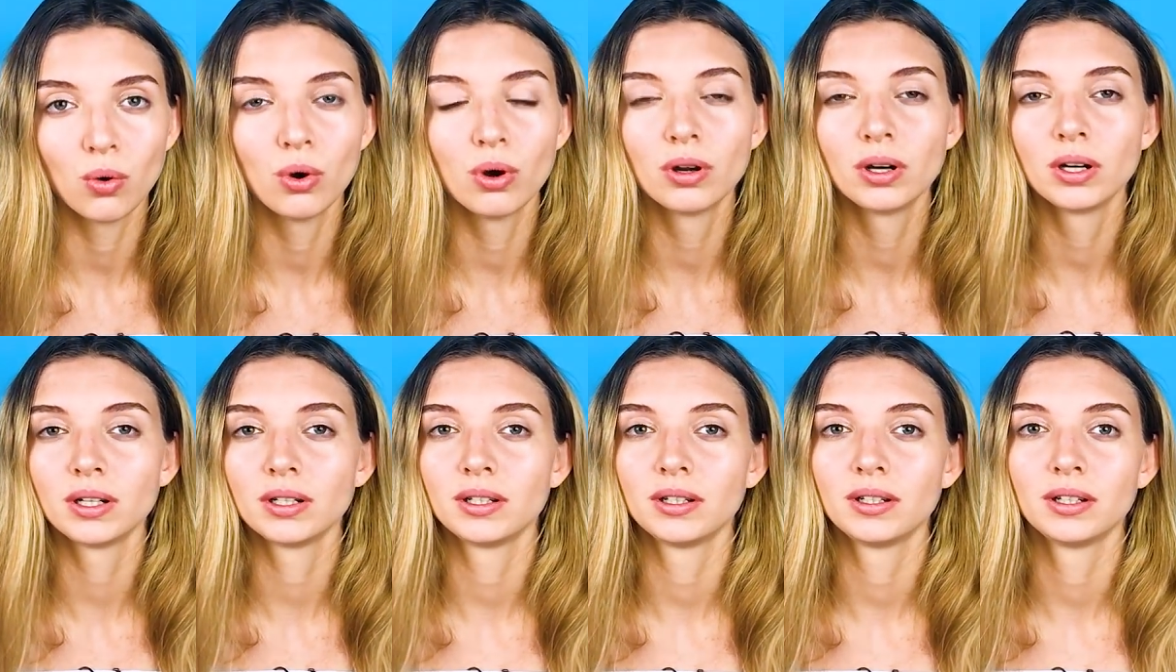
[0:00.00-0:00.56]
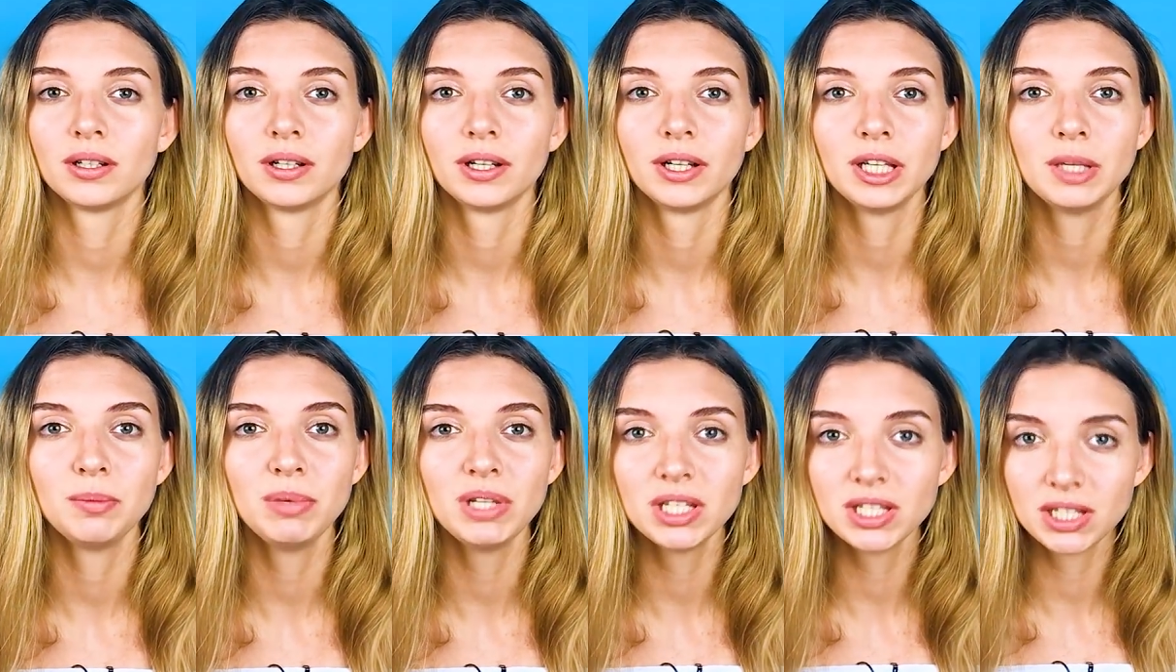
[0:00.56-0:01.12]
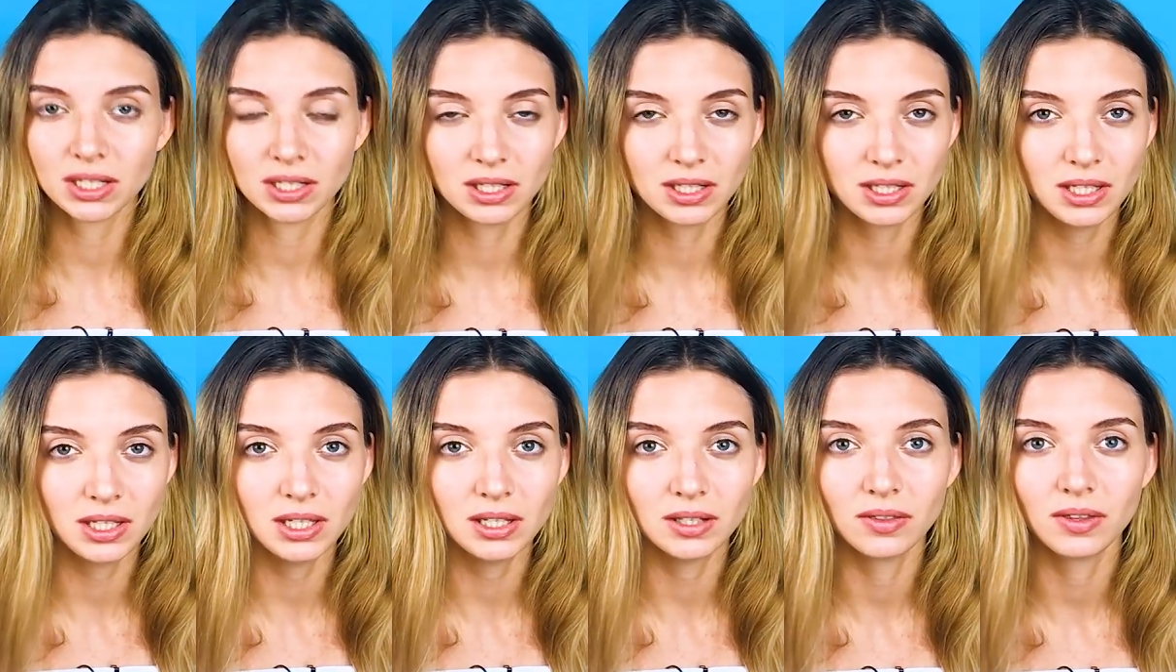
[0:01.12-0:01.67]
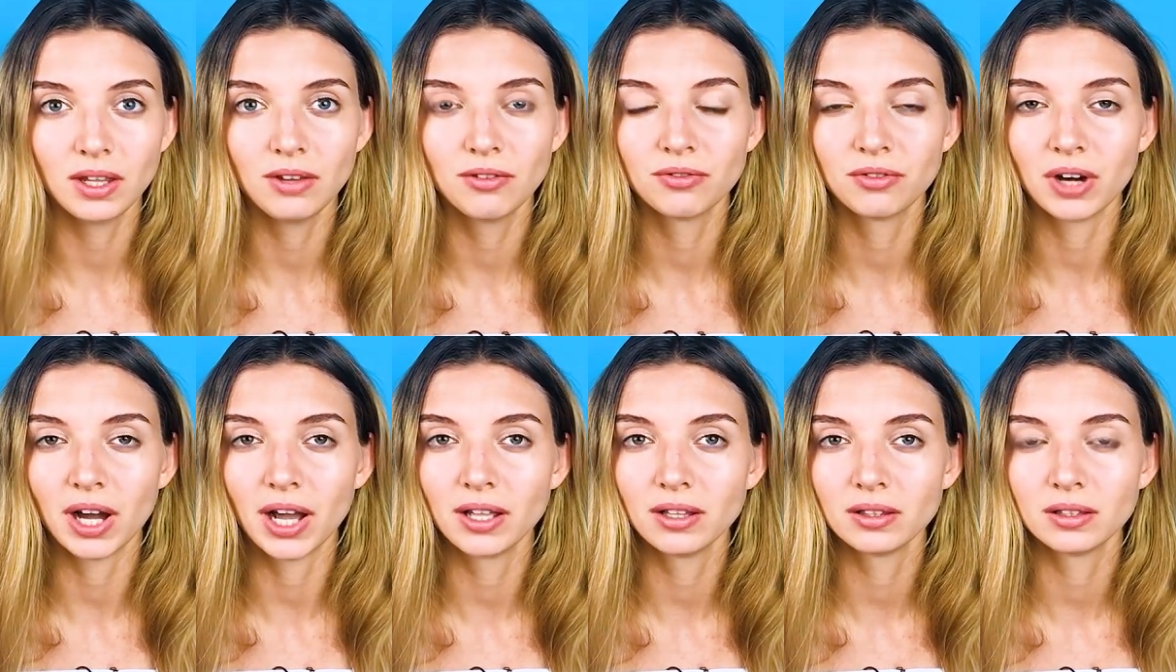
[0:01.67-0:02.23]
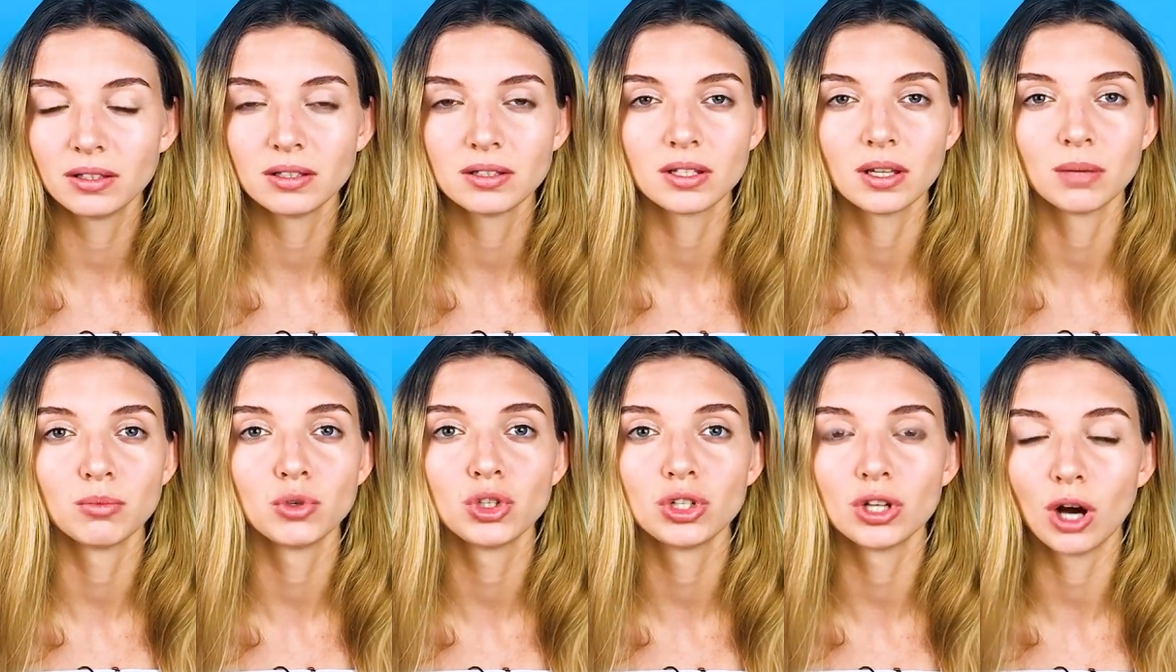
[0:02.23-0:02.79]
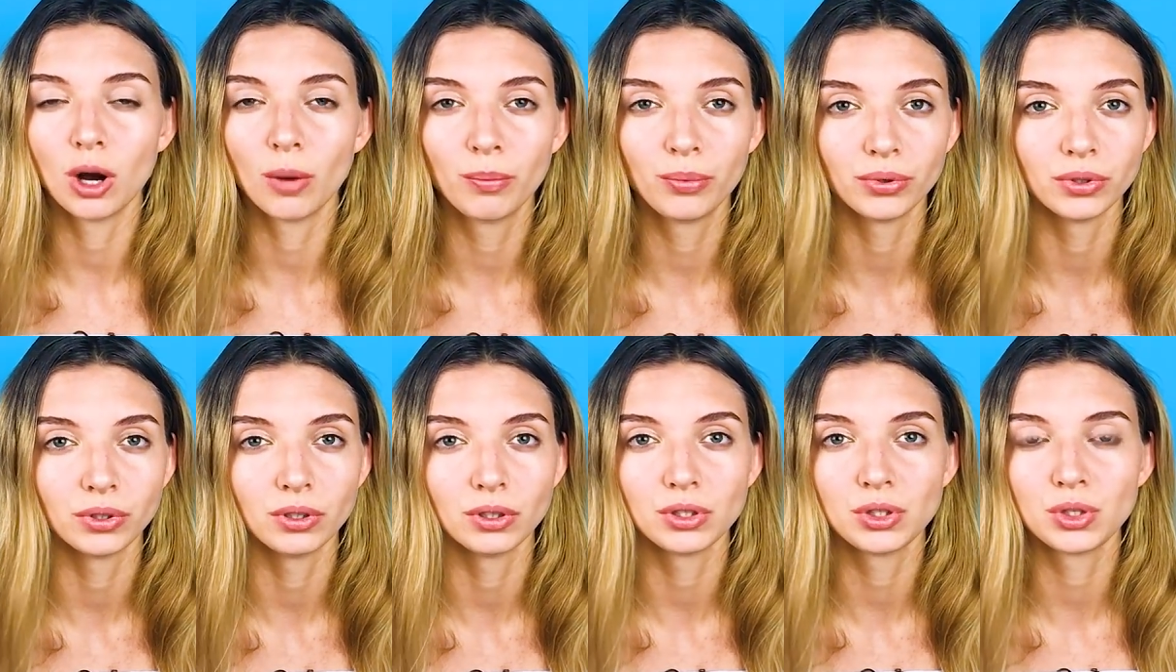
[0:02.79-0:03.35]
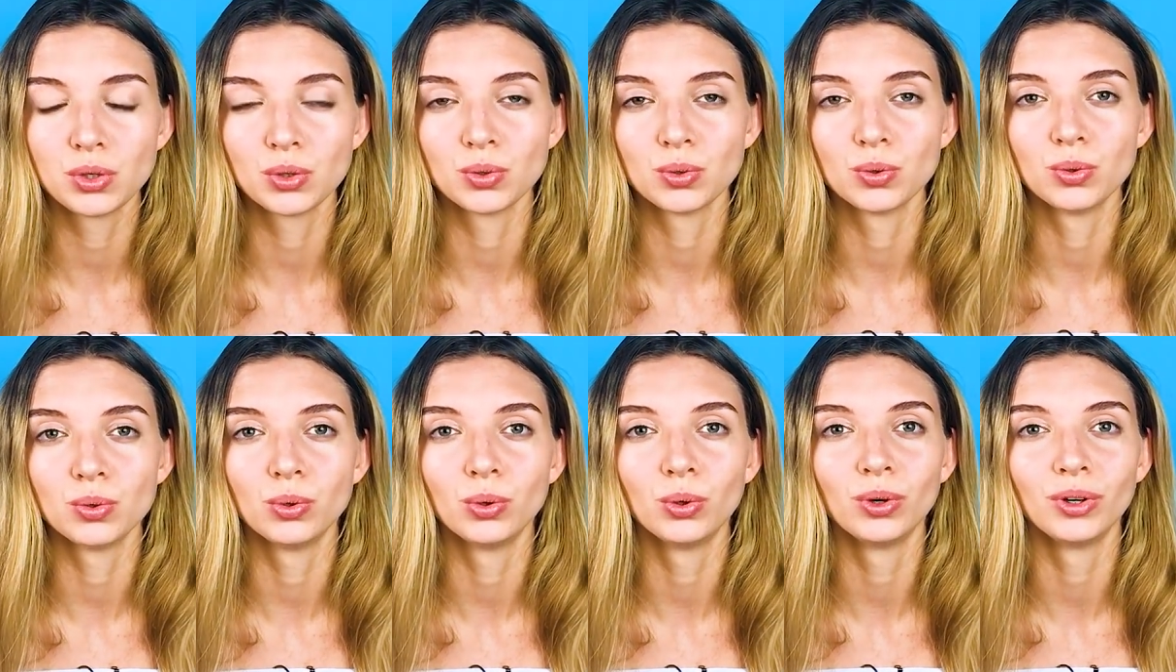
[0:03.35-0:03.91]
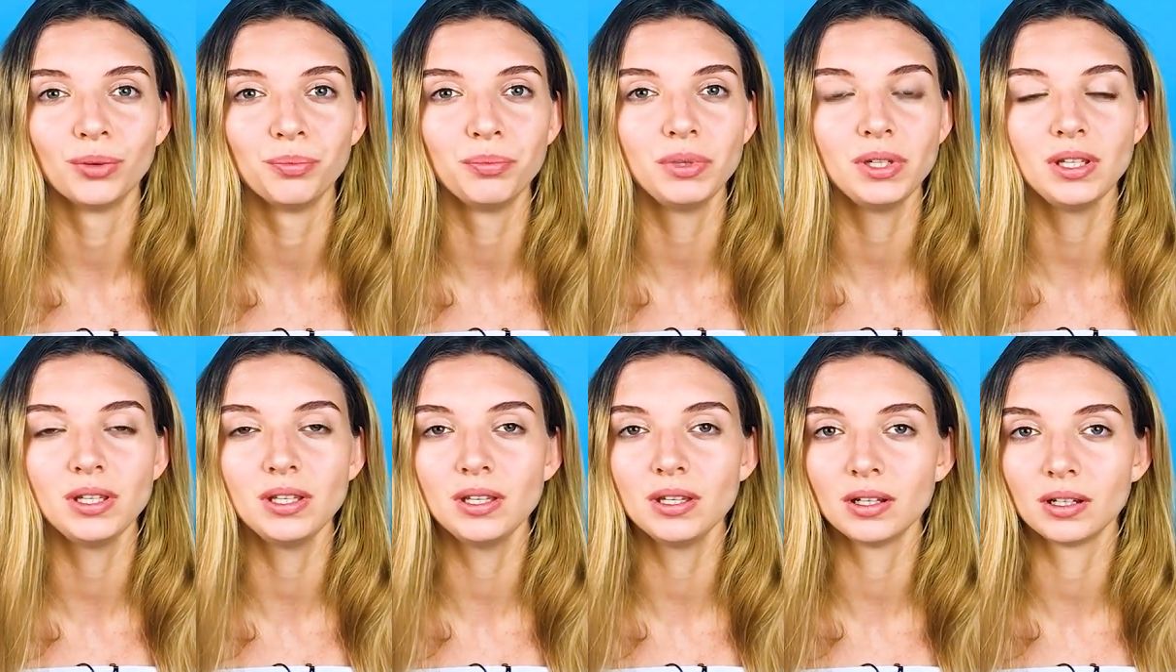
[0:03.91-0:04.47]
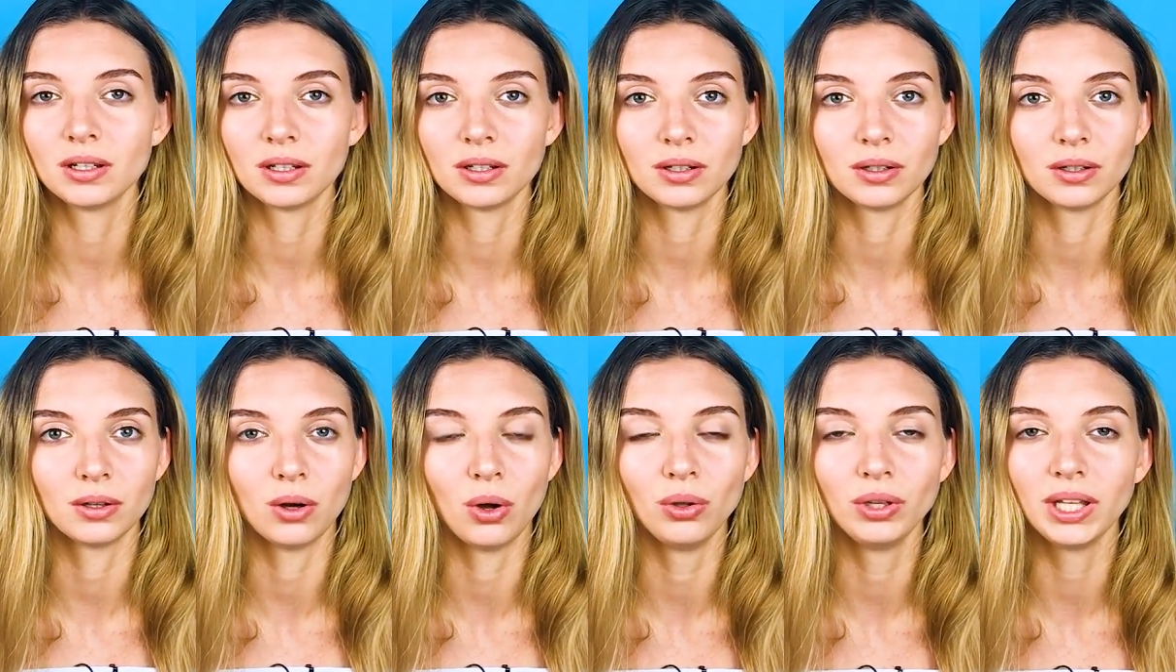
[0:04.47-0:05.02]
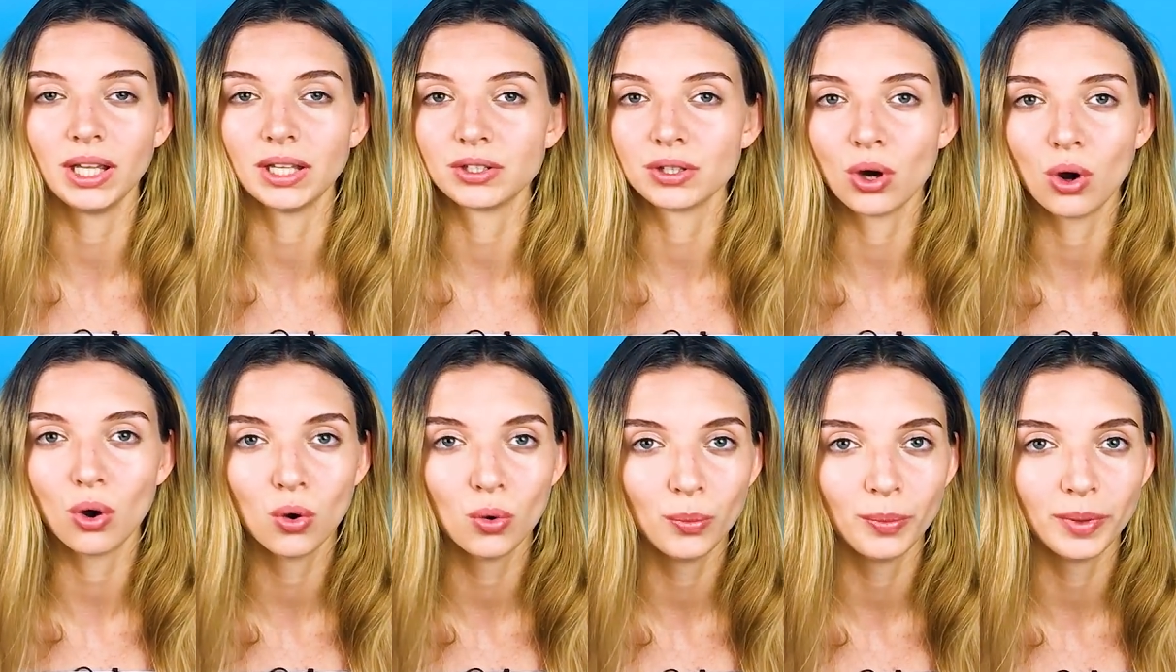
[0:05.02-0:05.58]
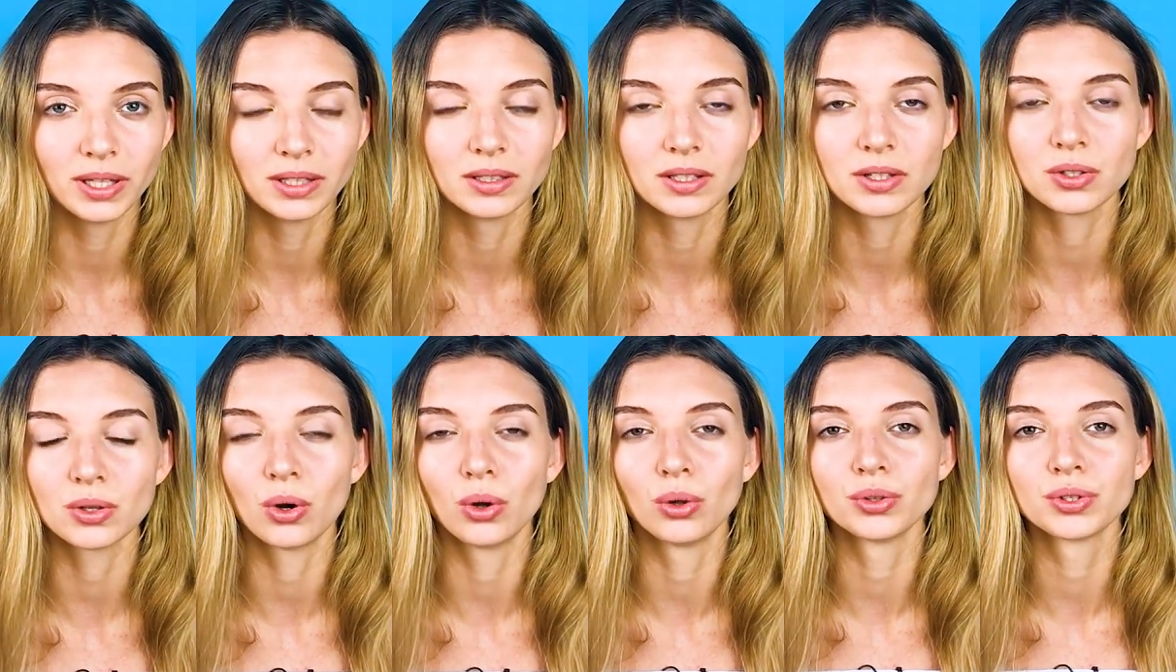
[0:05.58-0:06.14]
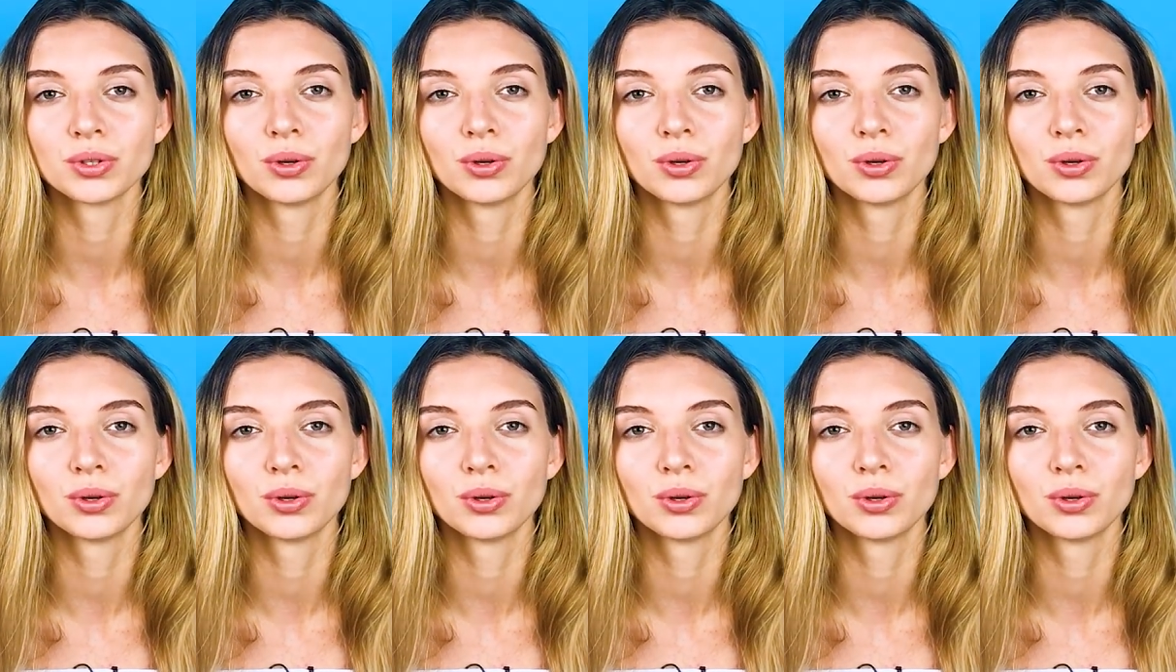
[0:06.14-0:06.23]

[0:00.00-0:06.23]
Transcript: or immediately they find some job, not to be only at home, and that's all.